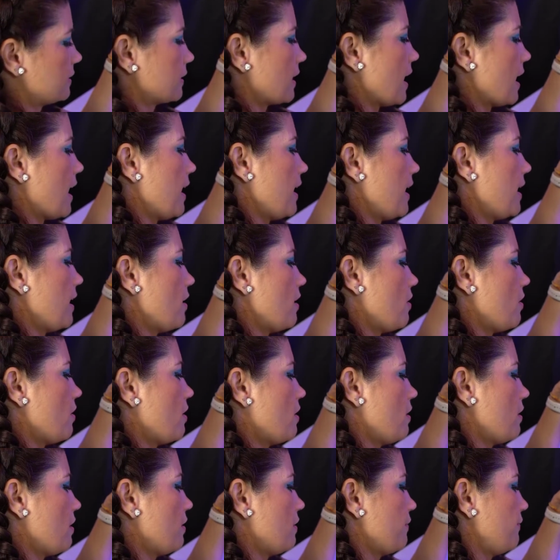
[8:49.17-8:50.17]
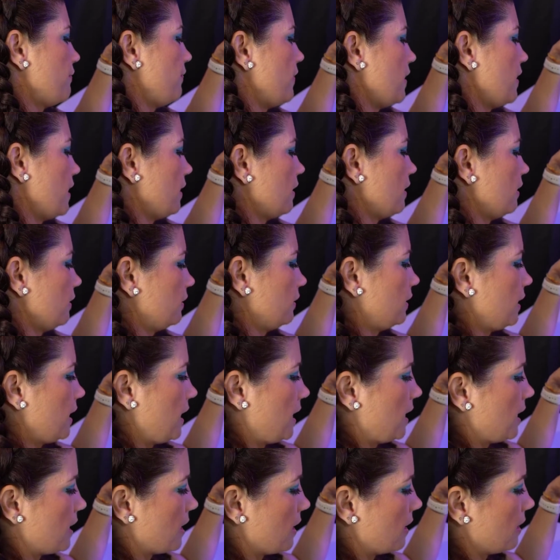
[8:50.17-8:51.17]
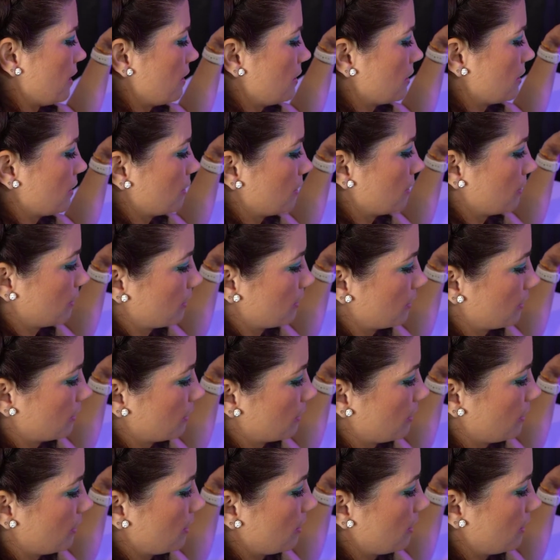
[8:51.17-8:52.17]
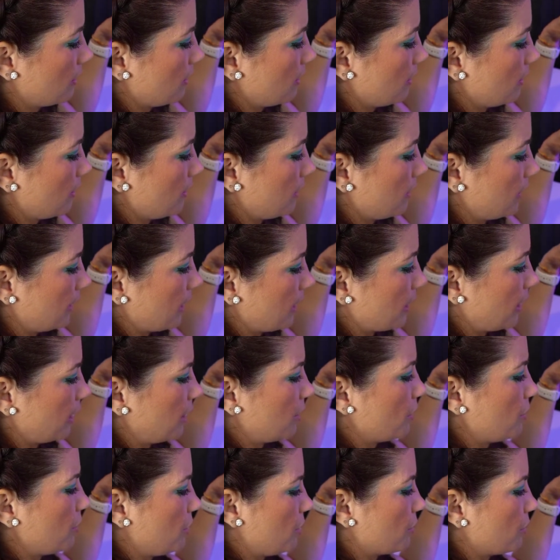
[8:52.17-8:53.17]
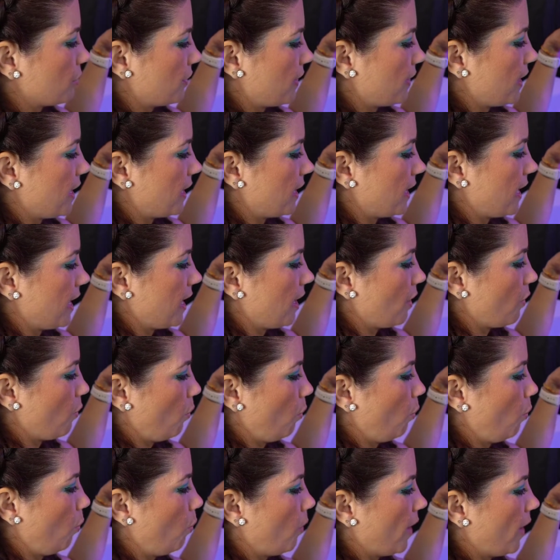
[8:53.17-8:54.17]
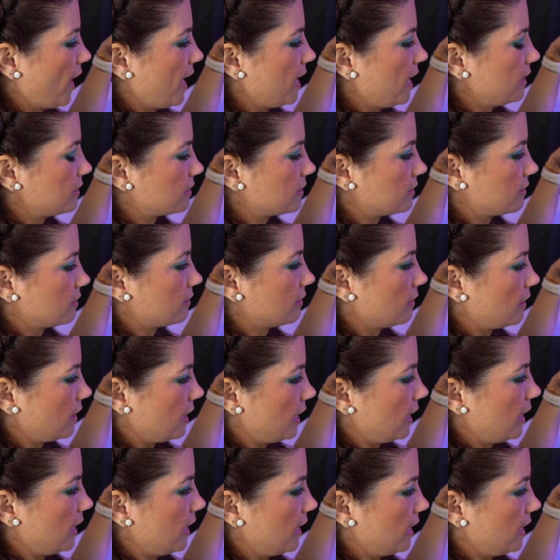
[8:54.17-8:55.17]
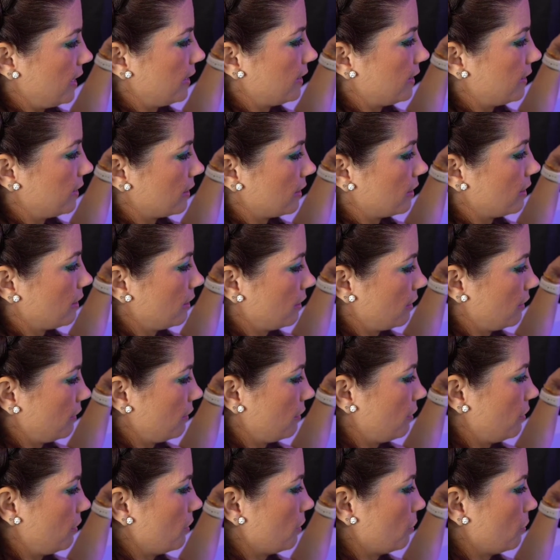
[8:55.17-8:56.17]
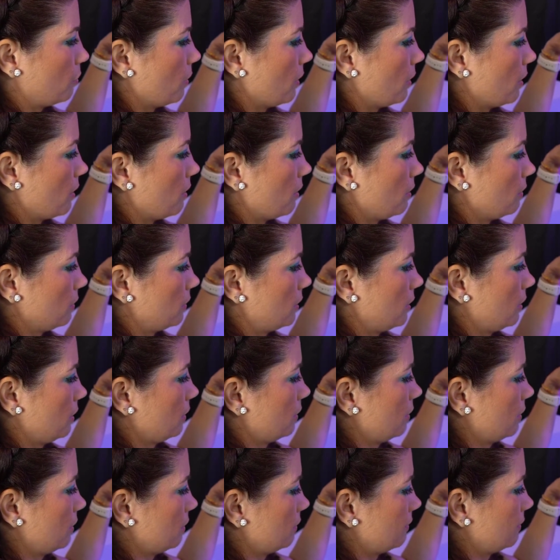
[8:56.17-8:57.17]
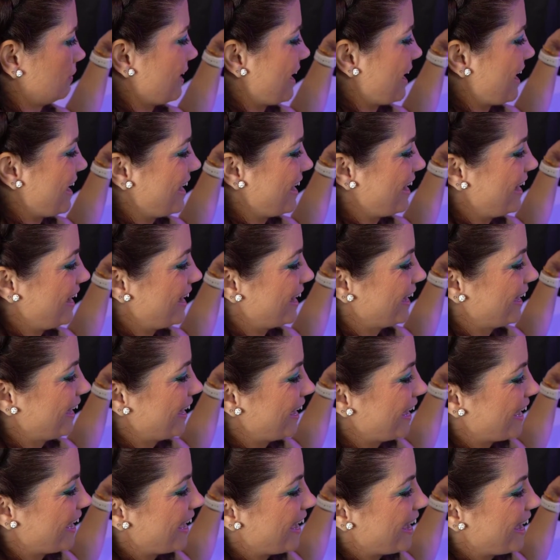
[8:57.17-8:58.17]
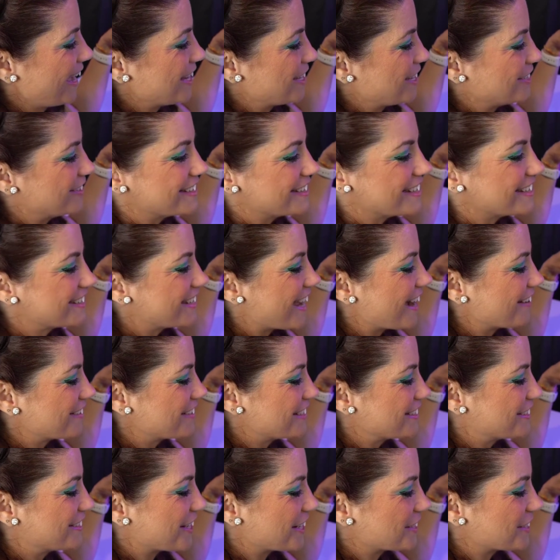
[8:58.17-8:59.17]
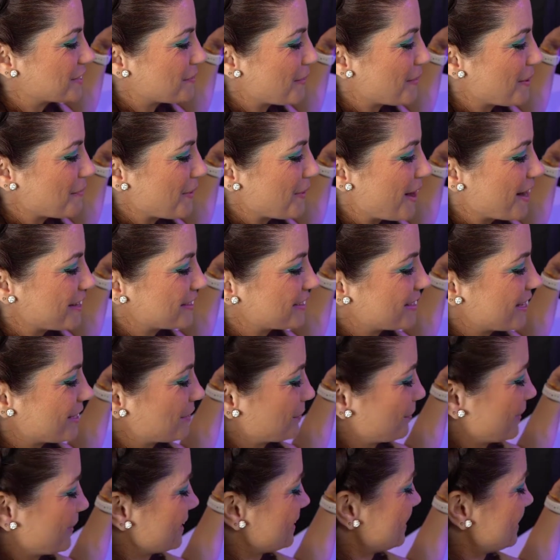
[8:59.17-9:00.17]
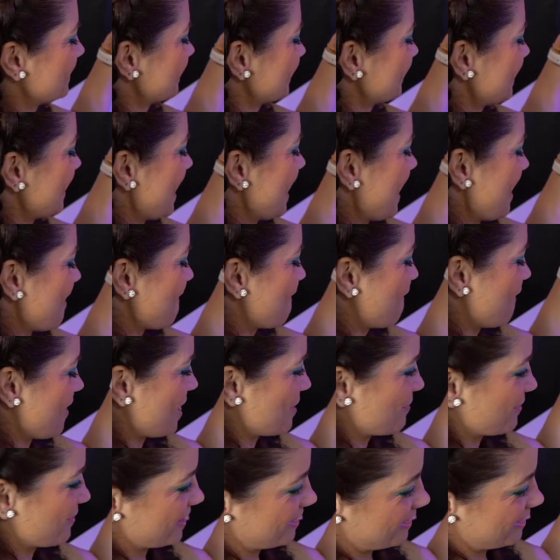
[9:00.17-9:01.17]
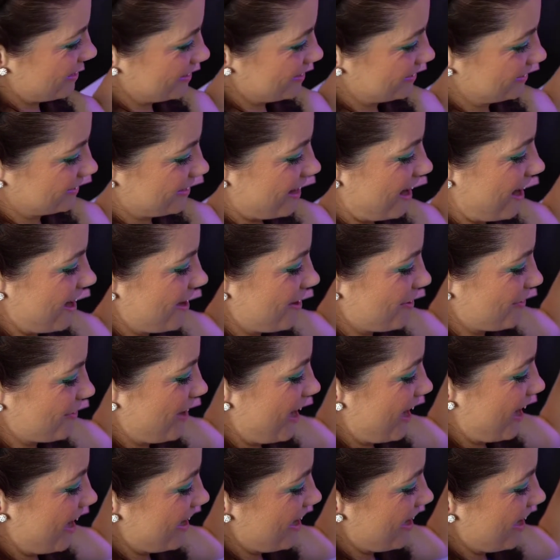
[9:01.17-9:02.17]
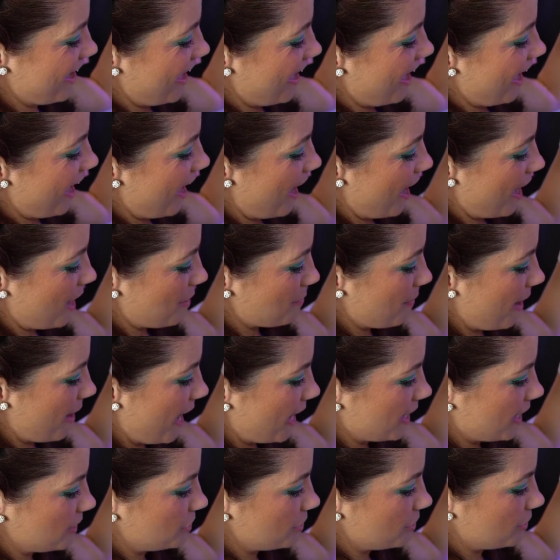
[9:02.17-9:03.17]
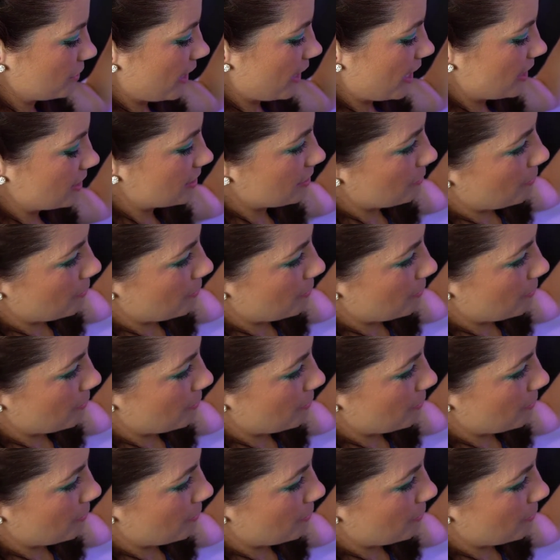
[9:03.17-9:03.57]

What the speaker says: guy all filled in. Now I know you're thinking, what in the world, right? You just have to trust my process. We're just gonna have fun with this guy, okay? I do like to